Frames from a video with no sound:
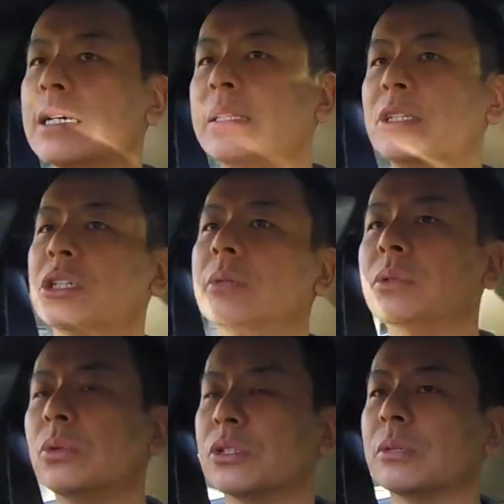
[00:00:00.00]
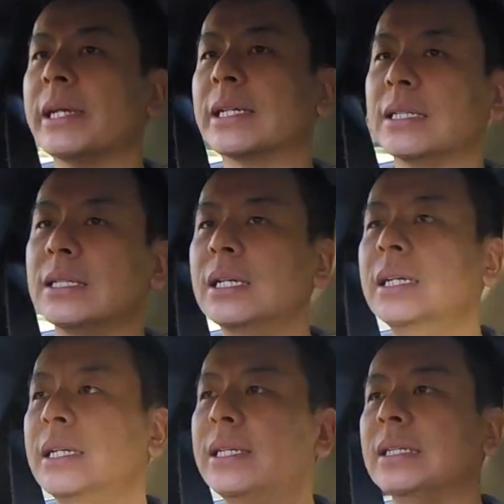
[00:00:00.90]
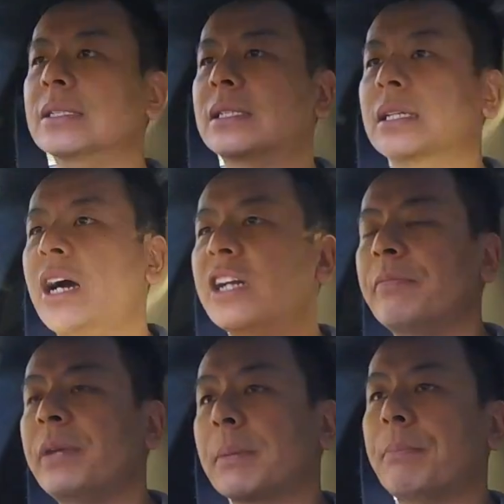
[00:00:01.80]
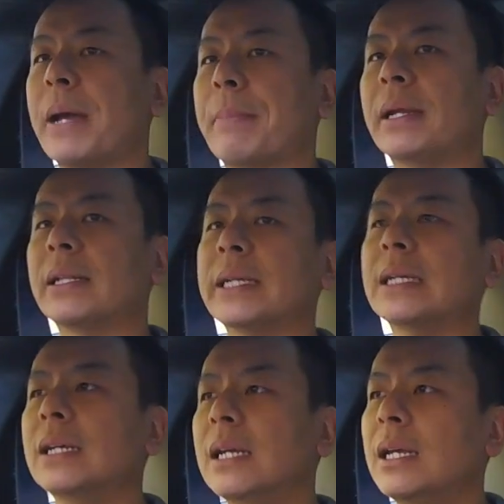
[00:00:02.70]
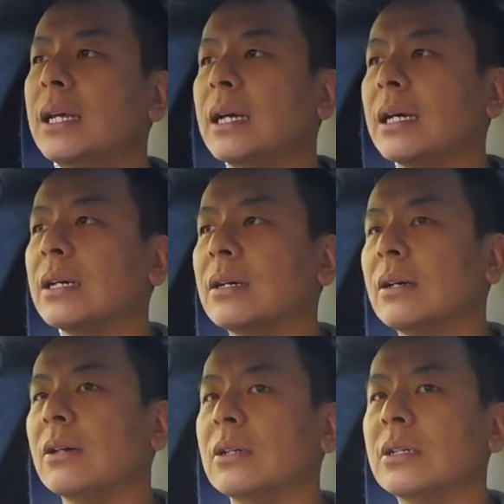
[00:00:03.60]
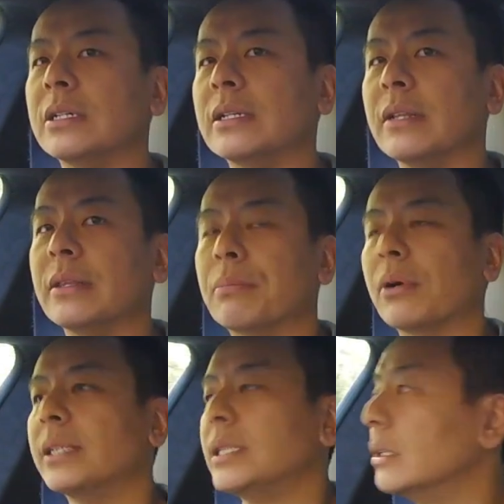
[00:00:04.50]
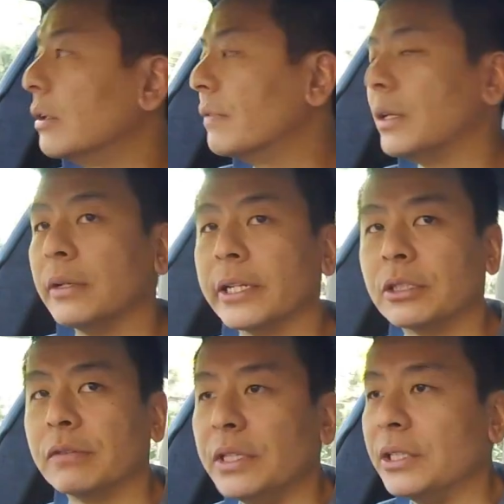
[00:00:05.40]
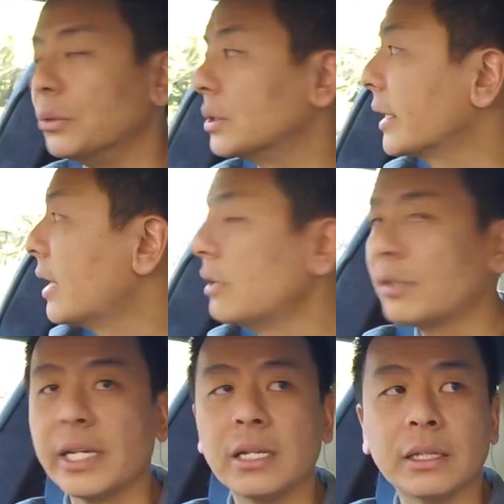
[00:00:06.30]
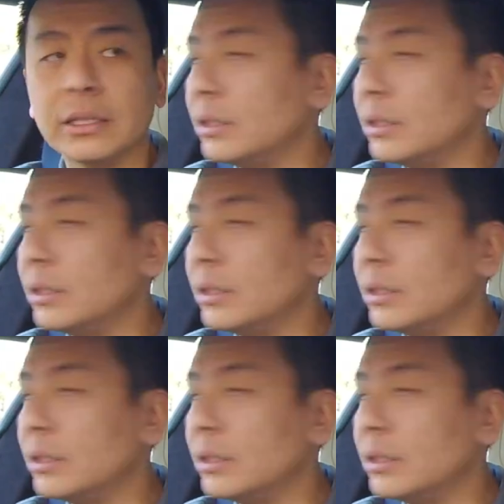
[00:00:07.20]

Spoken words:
the German automaker, is kind of backpedaling on the pricing of their electric vehicles. They're kind of saying that